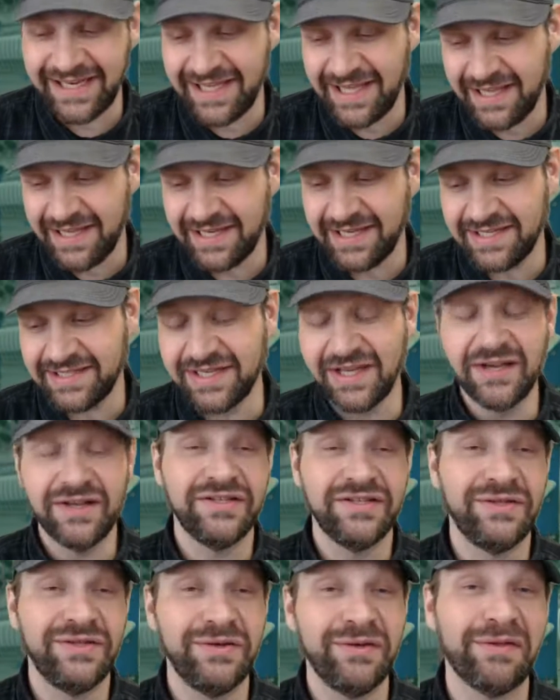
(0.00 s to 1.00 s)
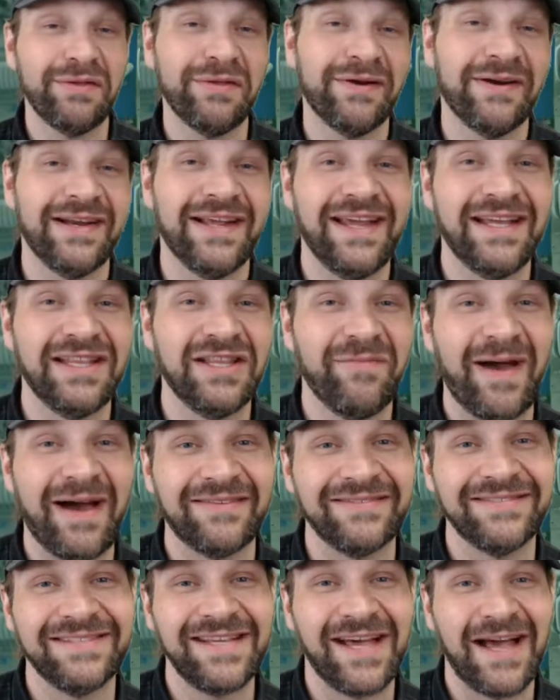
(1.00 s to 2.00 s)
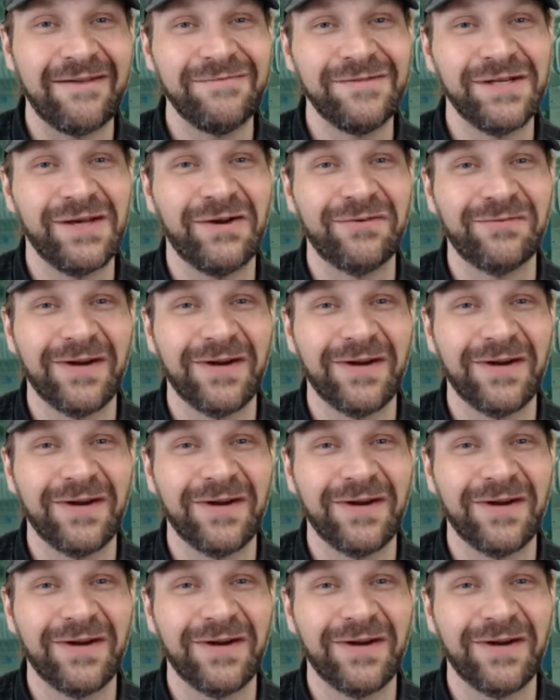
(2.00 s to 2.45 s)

It is 2:30 in the Mountain Time Zone,